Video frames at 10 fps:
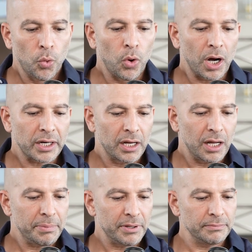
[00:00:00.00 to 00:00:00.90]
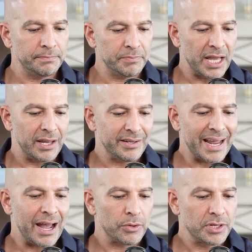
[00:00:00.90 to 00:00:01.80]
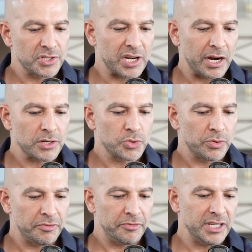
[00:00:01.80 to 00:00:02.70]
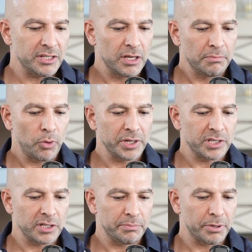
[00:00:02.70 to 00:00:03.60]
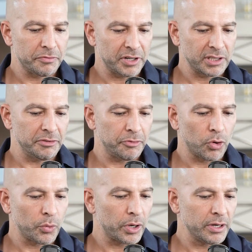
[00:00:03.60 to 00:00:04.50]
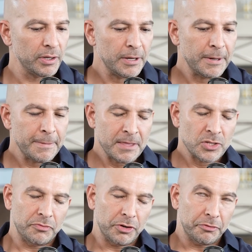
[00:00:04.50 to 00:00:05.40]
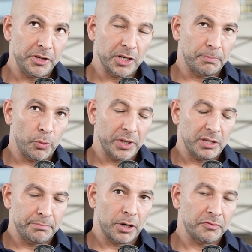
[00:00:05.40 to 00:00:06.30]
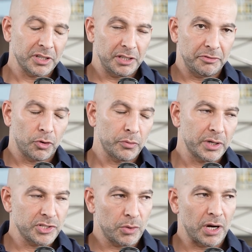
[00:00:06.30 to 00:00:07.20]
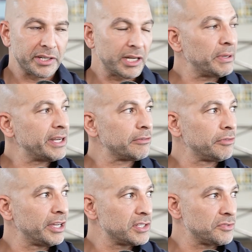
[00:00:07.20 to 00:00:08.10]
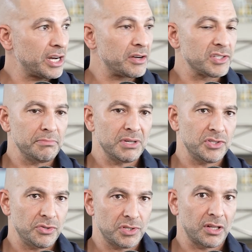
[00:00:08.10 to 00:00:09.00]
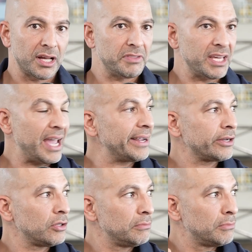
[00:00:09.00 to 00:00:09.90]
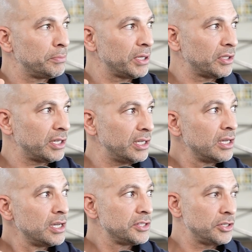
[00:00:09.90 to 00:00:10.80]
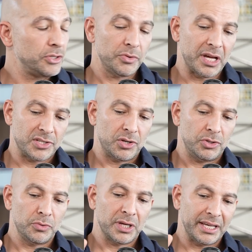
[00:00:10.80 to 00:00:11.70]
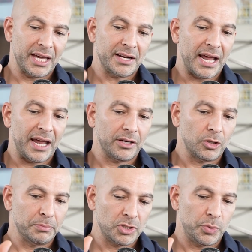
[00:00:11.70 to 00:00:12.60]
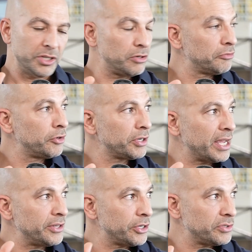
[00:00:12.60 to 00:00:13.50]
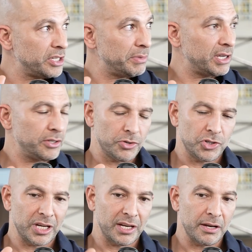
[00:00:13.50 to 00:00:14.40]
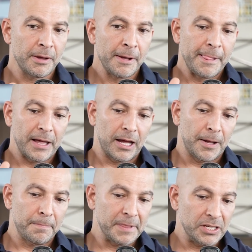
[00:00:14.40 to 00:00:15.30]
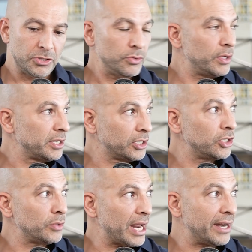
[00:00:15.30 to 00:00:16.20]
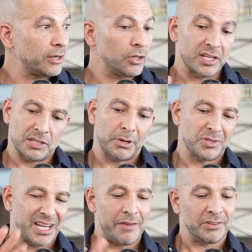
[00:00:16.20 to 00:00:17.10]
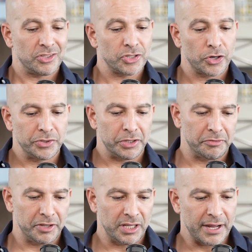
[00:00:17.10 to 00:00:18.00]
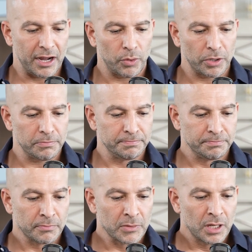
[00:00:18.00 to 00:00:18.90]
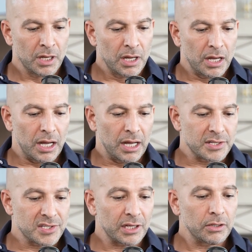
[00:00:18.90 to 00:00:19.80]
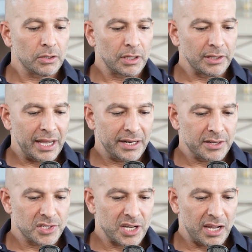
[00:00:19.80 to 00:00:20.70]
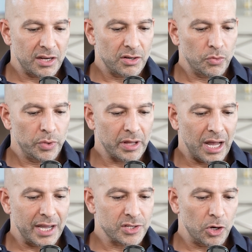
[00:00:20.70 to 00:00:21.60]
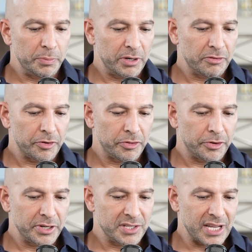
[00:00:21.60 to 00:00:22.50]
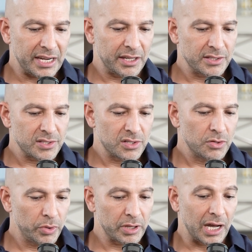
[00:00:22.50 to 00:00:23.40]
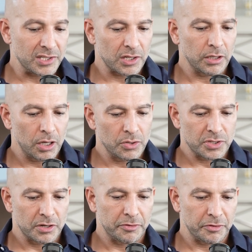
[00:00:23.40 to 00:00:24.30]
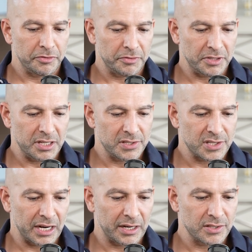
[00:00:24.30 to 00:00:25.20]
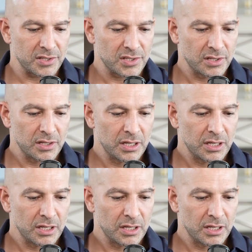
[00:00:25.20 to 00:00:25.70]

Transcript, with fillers: Walk up and down stairs with feet pointed perfectly forward. So if your feet are pointed perfectly forward as you're walking up and down flights of stairs, it means you still have the ankle mobility to do that. So you can get an angle between your foot and your tibia, your shin, into an acute angle as opposed to having to turn your feet outward. Single leg stand with eyes open for 30 seconds, with eyes closed for 15 seconds.